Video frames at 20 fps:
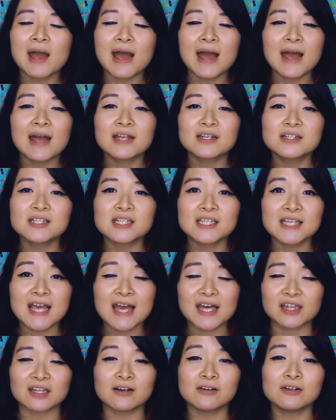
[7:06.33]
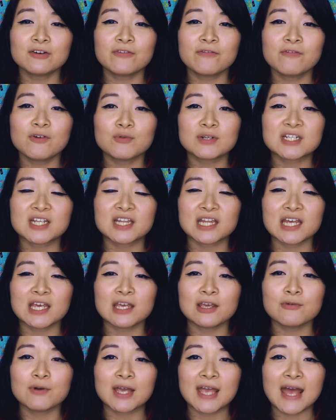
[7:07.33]
And yes, I look forward to
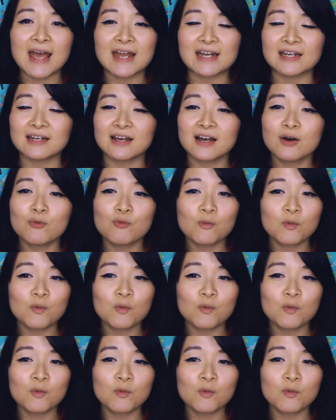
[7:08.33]
seeing you again.